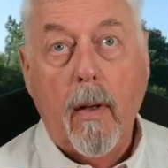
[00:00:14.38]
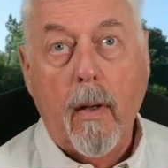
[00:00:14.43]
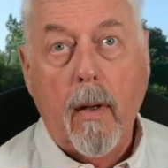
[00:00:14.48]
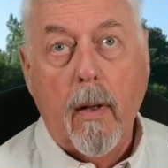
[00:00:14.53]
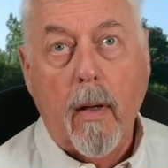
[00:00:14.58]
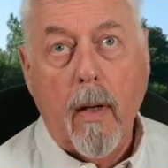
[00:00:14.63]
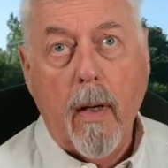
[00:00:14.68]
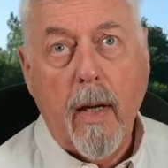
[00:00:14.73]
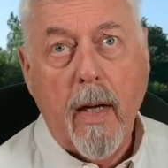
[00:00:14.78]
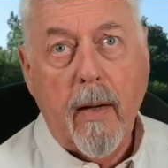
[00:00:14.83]

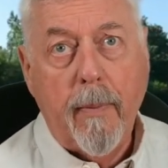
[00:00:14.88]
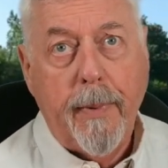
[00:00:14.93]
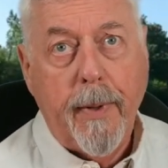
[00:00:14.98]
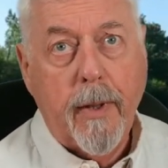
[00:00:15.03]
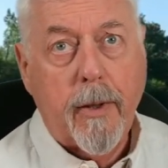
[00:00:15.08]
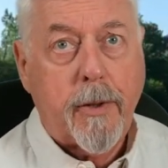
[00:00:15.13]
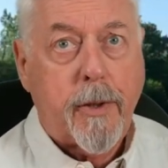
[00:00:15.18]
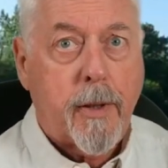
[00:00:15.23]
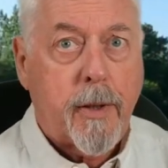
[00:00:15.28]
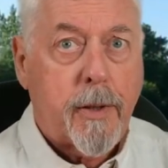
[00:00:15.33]
Hi,
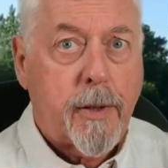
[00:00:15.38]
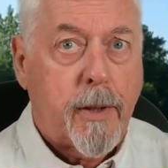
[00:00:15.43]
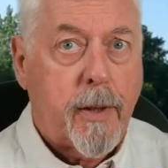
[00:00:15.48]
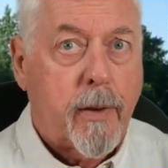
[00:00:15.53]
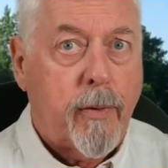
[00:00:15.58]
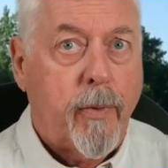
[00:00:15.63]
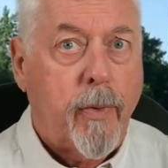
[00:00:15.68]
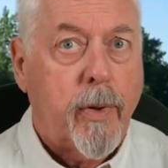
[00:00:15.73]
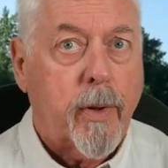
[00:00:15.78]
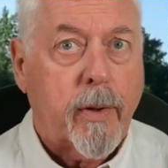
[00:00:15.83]
Peter Charles here
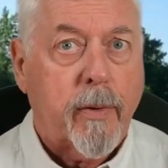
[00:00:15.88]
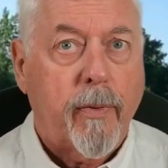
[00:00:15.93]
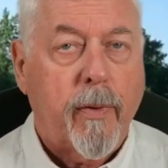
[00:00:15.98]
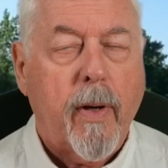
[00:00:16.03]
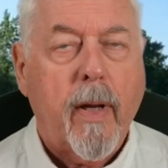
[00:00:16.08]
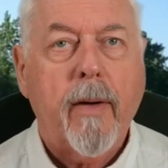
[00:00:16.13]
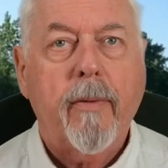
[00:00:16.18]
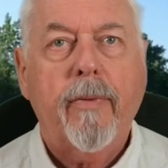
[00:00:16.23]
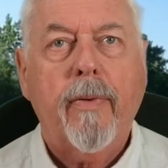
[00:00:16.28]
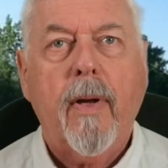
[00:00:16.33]
of Hooked for
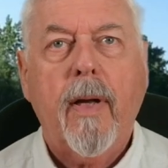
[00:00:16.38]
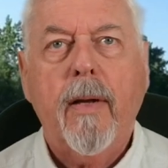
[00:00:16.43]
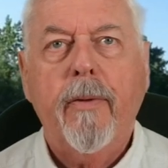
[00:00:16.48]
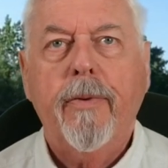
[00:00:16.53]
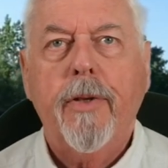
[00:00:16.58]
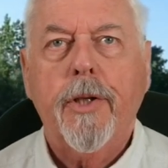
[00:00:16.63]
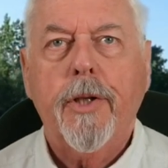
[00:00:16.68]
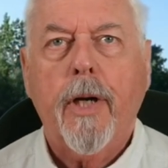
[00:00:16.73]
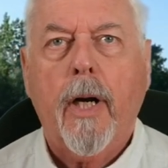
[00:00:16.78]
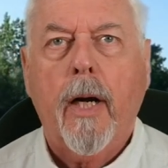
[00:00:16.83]
Life Fly
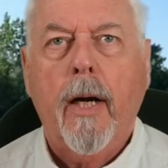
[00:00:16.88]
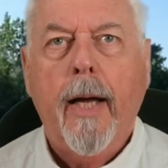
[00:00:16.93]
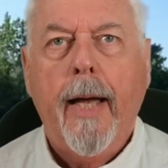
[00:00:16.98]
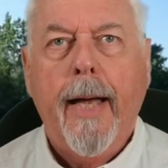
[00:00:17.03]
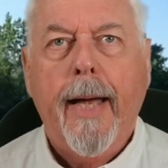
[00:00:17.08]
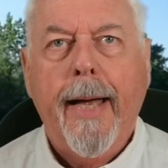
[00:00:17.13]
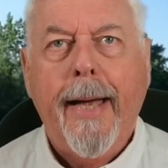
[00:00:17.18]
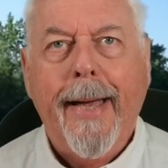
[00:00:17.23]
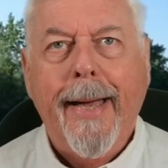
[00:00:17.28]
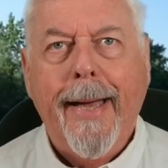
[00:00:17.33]
Fishing.
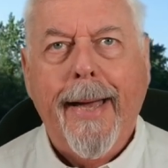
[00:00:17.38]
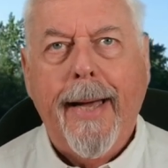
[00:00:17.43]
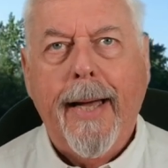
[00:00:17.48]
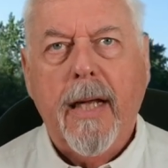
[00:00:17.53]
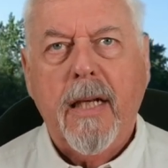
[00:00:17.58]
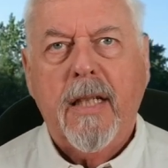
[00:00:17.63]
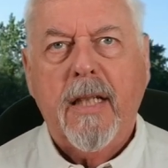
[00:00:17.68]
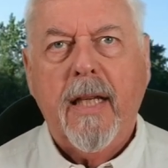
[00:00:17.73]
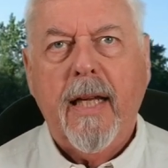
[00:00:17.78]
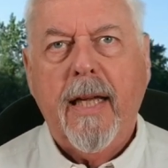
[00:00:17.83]

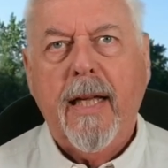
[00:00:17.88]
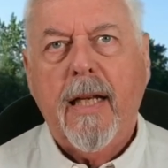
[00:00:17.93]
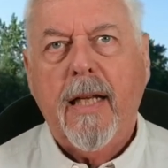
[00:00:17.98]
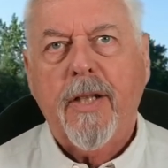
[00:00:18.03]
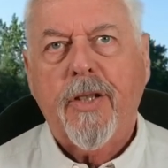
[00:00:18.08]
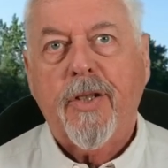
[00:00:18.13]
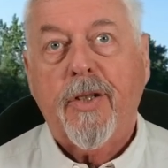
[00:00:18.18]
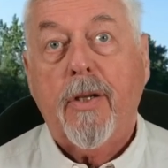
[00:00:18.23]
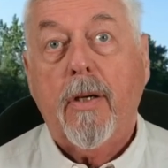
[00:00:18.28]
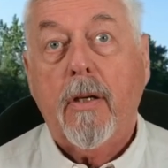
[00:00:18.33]
And today
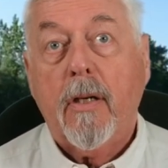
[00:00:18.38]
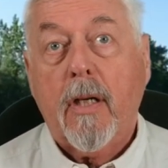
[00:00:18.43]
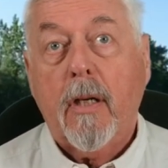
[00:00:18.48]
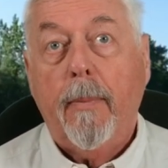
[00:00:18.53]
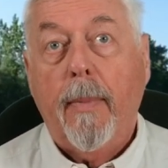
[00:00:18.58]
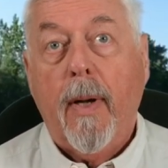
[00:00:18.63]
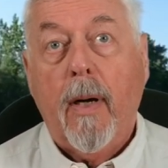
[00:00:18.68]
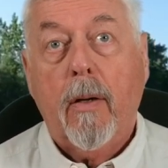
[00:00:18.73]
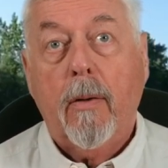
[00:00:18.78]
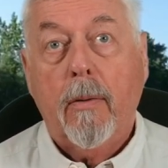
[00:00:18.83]
let's talk
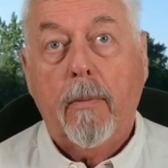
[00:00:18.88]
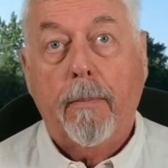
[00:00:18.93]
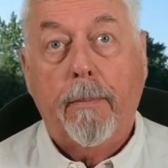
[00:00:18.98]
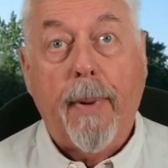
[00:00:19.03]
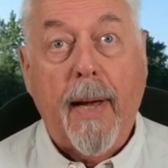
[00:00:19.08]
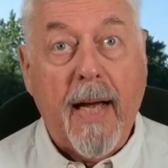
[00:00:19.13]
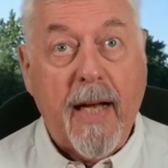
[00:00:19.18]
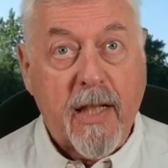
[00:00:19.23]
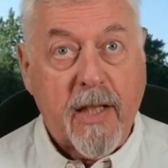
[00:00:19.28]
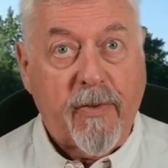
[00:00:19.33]
about
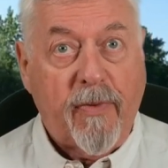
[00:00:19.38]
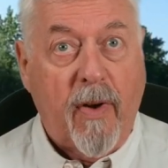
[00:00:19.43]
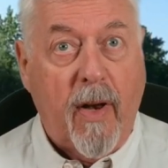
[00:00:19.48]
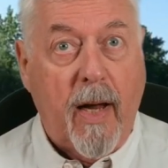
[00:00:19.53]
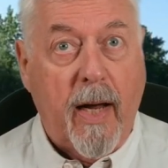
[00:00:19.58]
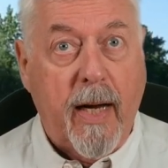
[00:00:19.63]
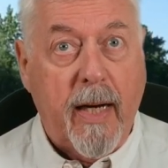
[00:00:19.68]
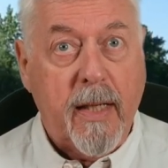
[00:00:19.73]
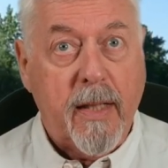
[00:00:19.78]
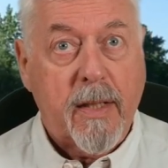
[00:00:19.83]
bass
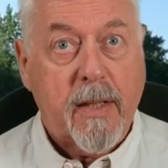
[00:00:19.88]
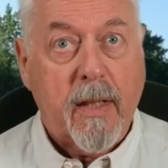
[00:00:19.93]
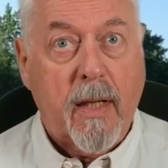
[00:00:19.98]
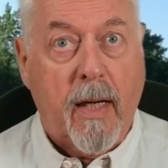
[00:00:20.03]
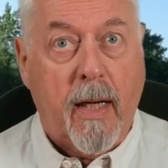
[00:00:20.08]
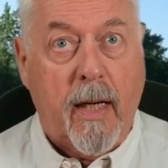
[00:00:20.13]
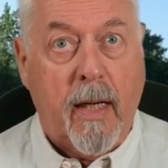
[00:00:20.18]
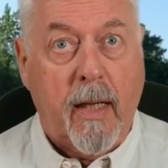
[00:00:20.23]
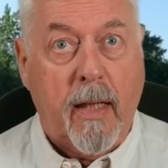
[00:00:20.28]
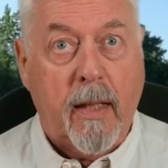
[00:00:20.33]
flies
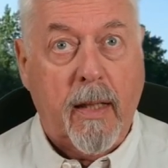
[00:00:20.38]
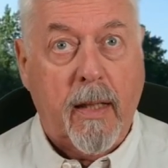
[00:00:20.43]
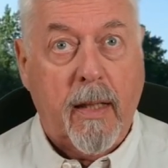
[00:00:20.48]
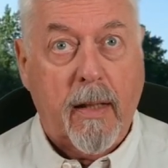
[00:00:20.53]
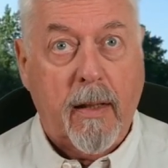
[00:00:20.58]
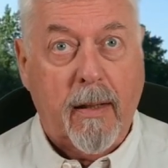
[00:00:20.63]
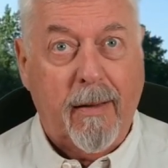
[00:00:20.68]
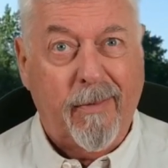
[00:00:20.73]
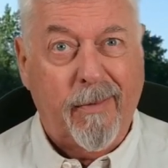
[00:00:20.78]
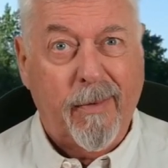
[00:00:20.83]
and
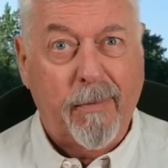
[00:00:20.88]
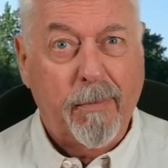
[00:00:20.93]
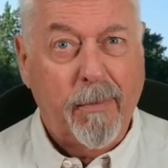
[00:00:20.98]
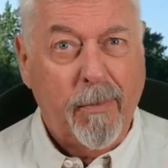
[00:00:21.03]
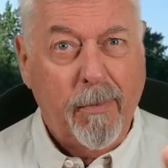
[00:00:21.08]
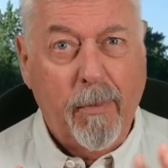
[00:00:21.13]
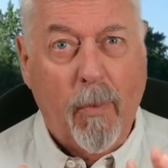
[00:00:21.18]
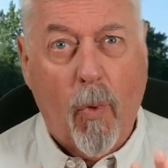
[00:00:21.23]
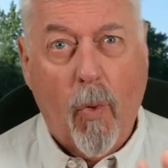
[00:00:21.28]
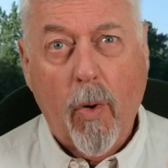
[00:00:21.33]

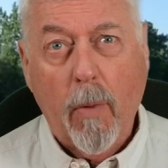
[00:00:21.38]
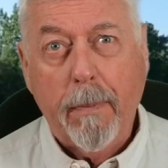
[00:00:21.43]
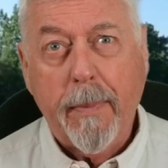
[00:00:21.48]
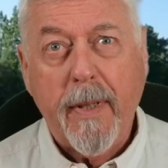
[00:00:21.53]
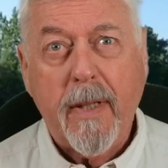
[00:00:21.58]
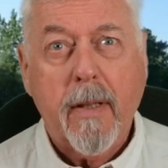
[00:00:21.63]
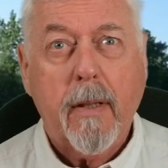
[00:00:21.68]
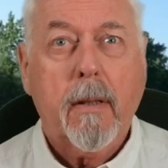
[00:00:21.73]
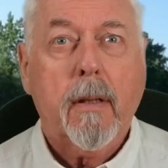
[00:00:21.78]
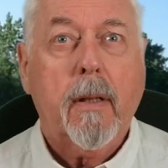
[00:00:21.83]
more
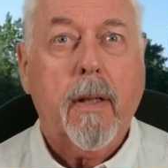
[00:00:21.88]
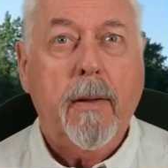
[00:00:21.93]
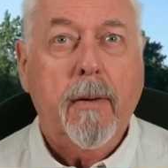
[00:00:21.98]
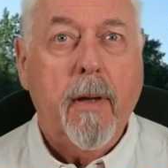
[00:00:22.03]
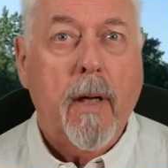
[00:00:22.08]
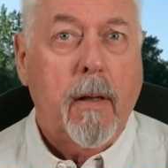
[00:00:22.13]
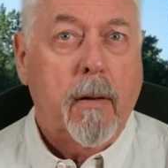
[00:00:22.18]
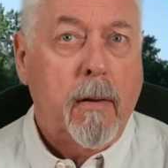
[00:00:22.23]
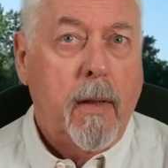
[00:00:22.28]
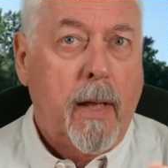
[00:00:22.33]

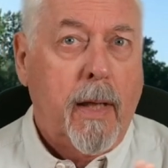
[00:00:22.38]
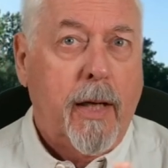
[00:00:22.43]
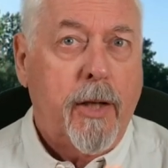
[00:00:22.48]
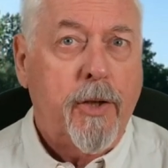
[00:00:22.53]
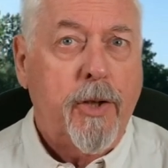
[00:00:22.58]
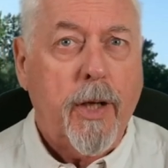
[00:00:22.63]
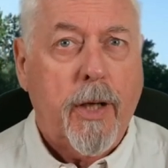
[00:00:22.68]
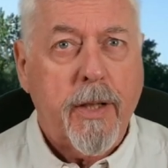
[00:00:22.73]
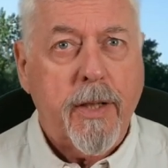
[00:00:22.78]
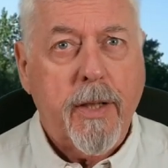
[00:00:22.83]
particularly
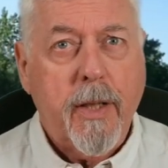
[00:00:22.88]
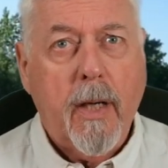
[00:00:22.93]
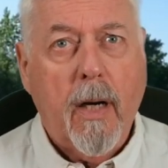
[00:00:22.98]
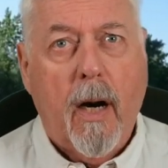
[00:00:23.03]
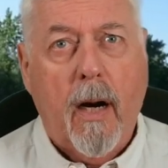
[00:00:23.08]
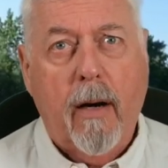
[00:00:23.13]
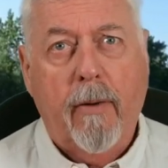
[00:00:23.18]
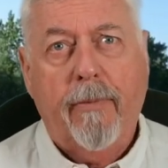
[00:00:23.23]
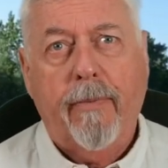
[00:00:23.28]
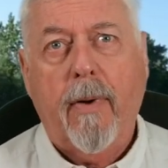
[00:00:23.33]
adjusting
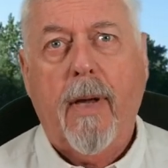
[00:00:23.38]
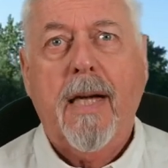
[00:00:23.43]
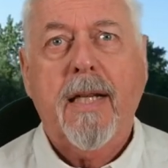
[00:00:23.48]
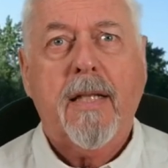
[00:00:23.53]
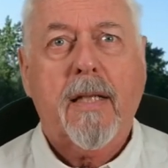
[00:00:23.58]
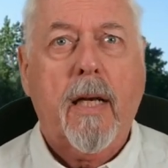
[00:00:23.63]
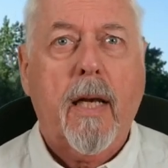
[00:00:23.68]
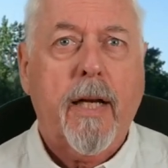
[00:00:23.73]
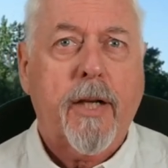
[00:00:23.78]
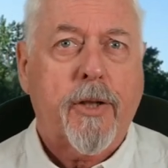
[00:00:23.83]
our fly
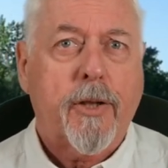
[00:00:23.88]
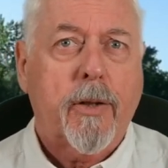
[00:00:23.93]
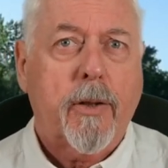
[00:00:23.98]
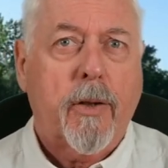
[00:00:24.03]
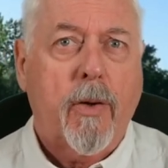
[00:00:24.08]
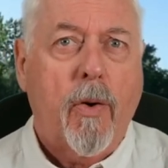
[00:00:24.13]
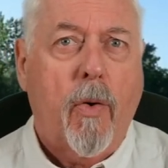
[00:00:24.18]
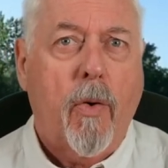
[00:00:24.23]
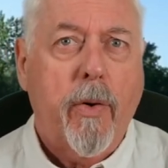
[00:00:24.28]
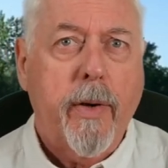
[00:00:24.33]
selection
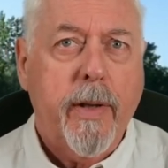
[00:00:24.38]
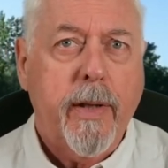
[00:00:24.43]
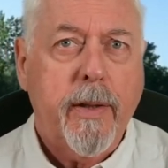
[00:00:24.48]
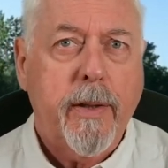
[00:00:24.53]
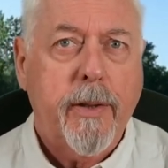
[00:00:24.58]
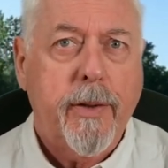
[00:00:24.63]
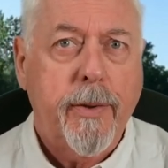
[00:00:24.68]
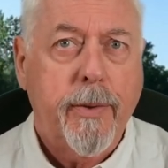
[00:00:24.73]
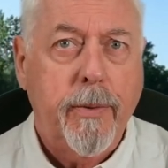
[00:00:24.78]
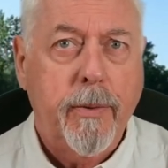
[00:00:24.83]
according
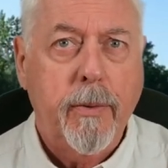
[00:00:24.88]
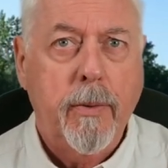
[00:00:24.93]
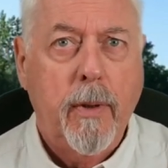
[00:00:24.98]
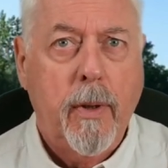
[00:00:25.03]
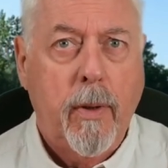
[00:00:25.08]
to